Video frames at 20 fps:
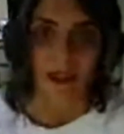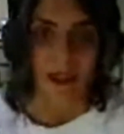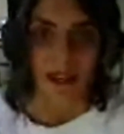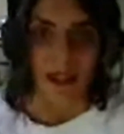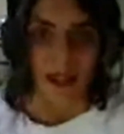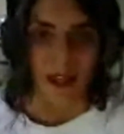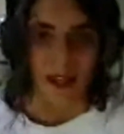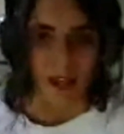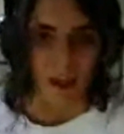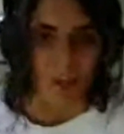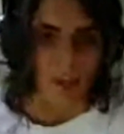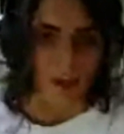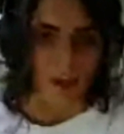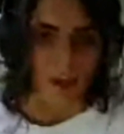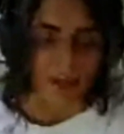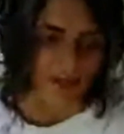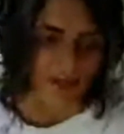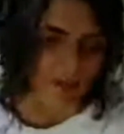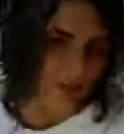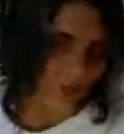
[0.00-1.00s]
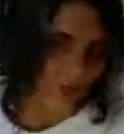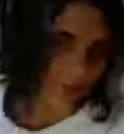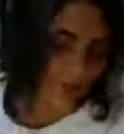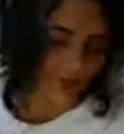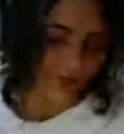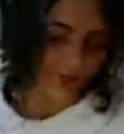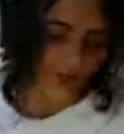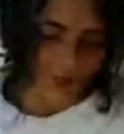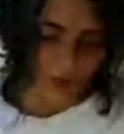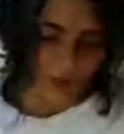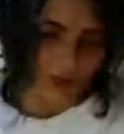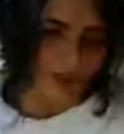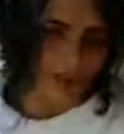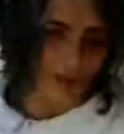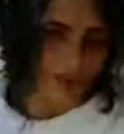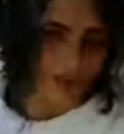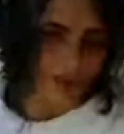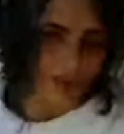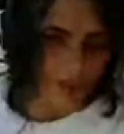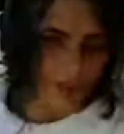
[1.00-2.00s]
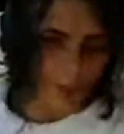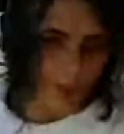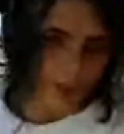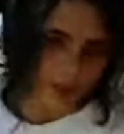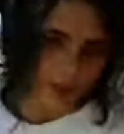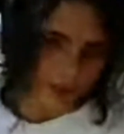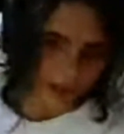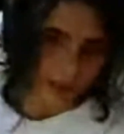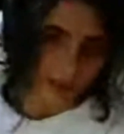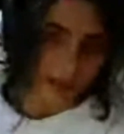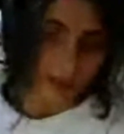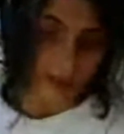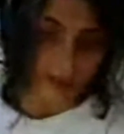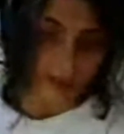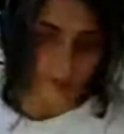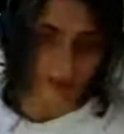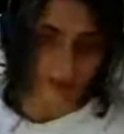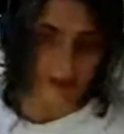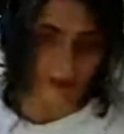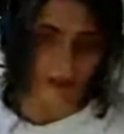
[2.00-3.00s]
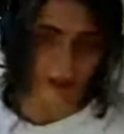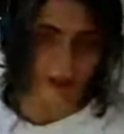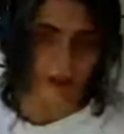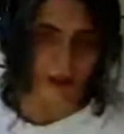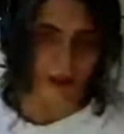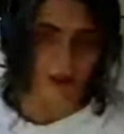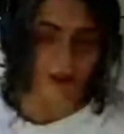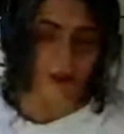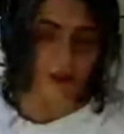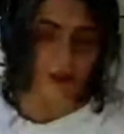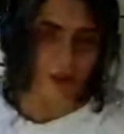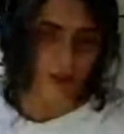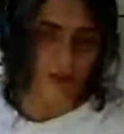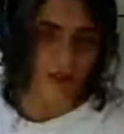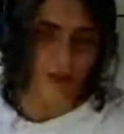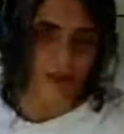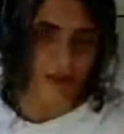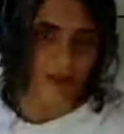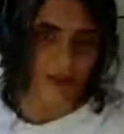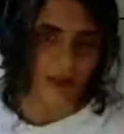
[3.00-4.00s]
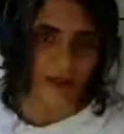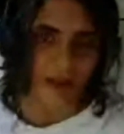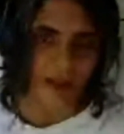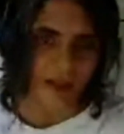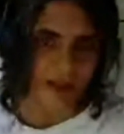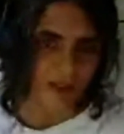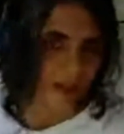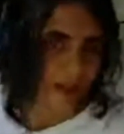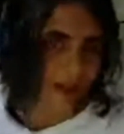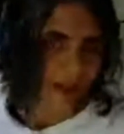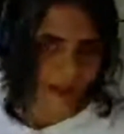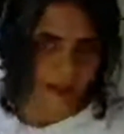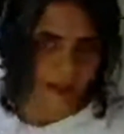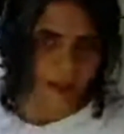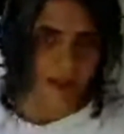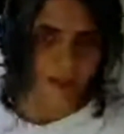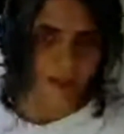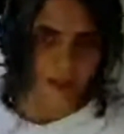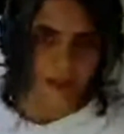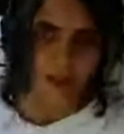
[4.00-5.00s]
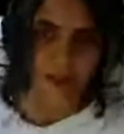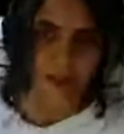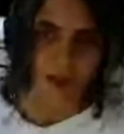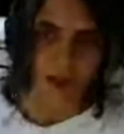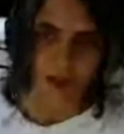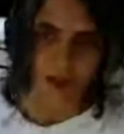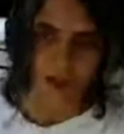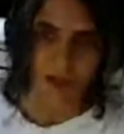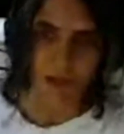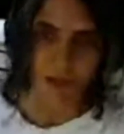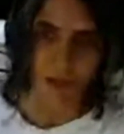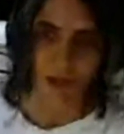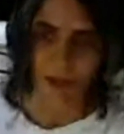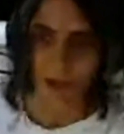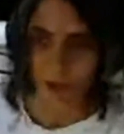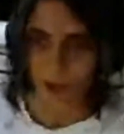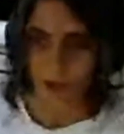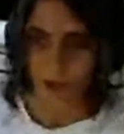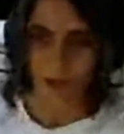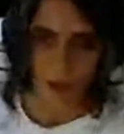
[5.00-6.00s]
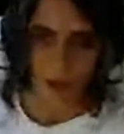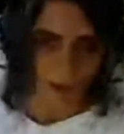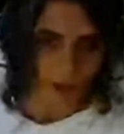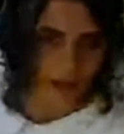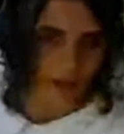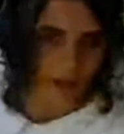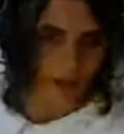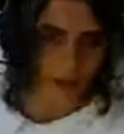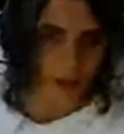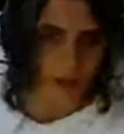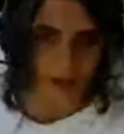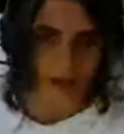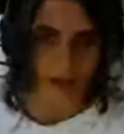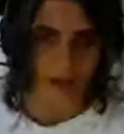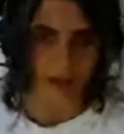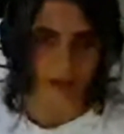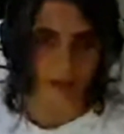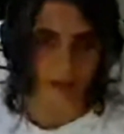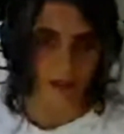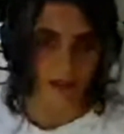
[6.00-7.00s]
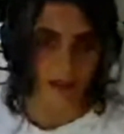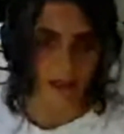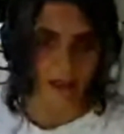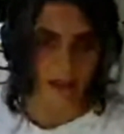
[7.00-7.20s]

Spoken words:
And the reasons are pretty clear. I mean, photons are excellent carriers of quantum information. I mean,